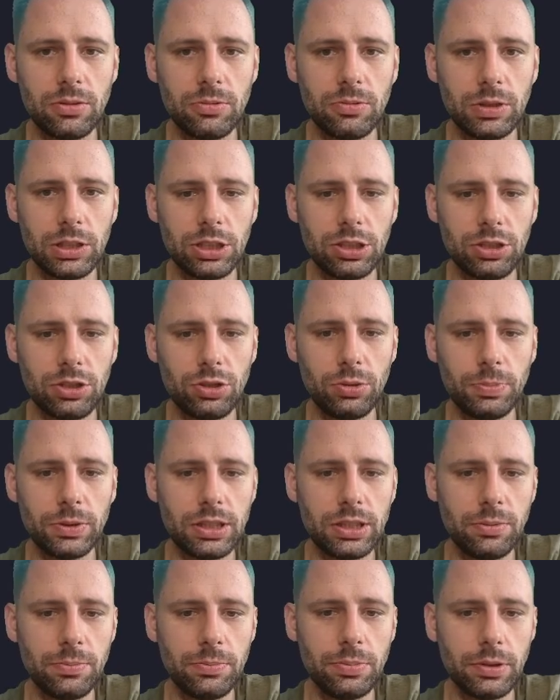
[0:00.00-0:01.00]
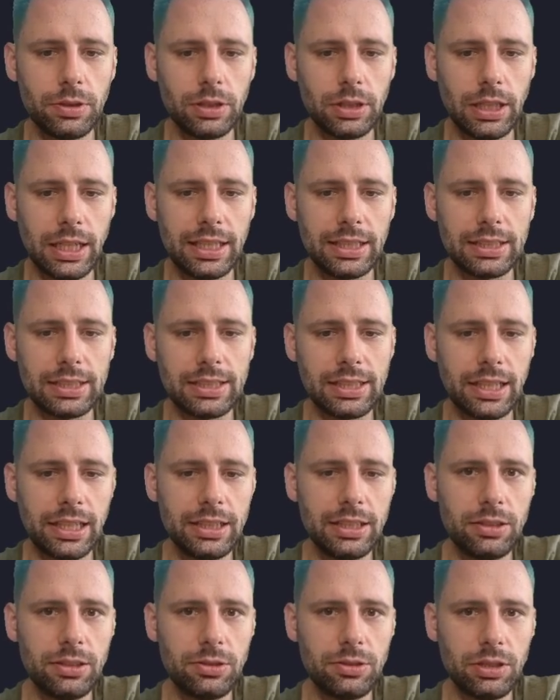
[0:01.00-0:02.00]
which is super simple. I sign
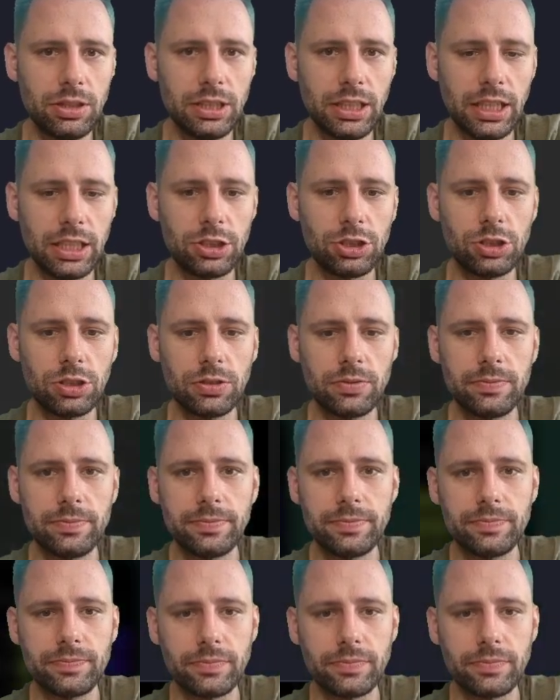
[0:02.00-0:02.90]
the transaction.